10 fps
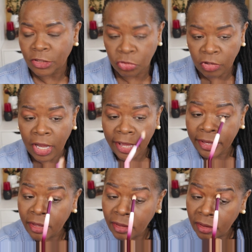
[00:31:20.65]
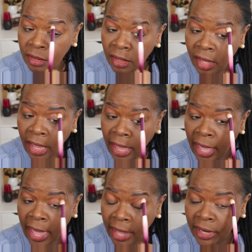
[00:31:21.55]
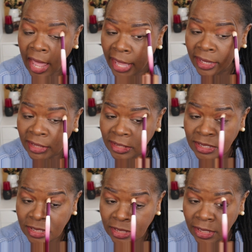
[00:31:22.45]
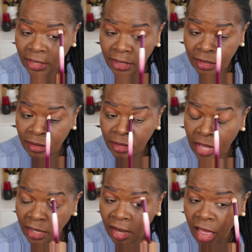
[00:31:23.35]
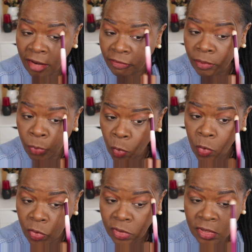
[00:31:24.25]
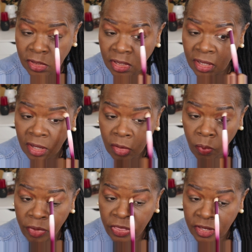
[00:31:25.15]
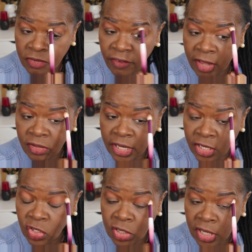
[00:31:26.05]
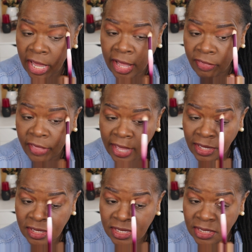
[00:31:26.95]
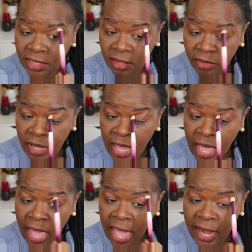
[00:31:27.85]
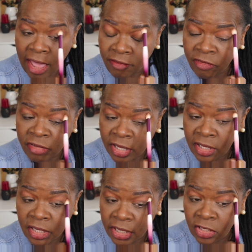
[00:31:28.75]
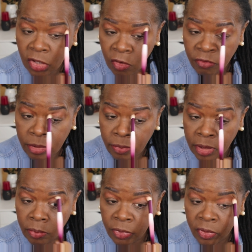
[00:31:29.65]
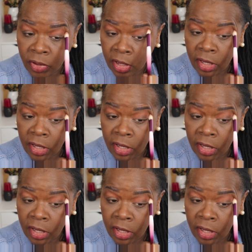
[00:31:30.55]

dry, and I can see a lot of the pores with this foundation and that concealer, and I really don't remember